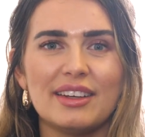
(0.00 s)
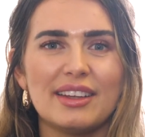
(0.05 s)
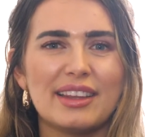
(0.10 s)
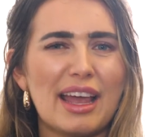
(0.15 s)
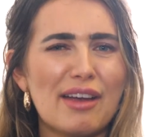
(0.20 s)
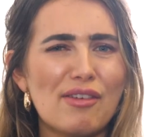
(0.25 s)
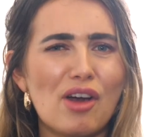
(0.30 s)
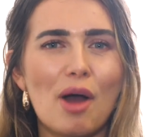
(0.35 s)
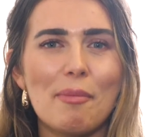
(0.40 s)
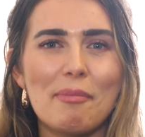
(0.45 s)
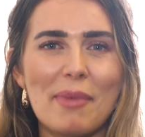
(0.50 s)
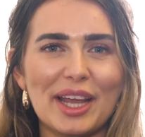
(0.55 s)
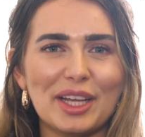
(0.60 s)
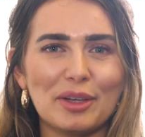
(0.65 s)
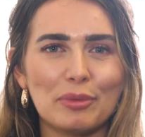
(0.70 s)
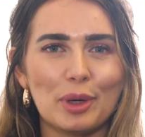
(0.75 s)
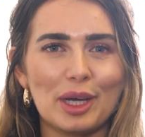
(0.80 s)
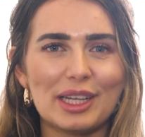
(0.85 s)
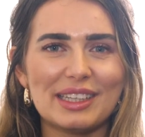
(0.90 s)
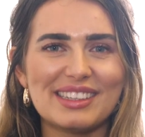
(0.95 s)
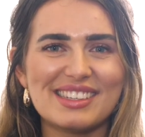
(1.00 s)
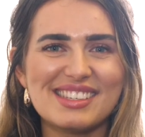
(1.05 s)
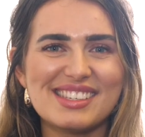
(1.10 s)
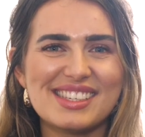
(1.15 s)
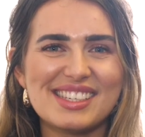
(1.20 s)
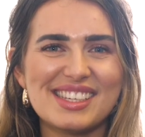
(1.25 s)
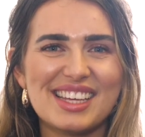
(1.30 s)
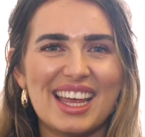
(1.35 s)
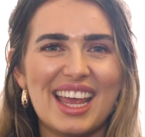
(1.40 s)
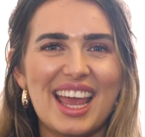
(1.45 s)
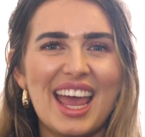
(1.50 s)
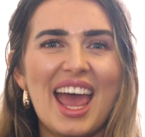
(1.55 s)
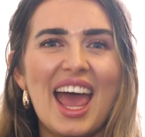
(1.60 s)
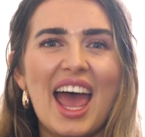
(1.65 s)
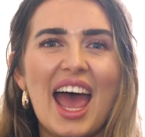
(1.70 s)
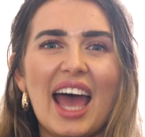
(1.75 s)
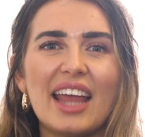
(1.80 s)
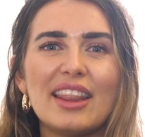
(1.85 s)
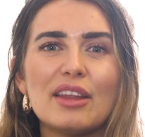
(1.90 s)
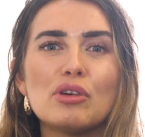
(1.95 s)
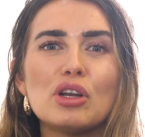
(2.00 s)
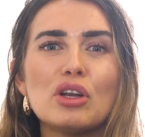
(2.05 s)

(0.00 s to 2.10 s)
They're our main ones. And there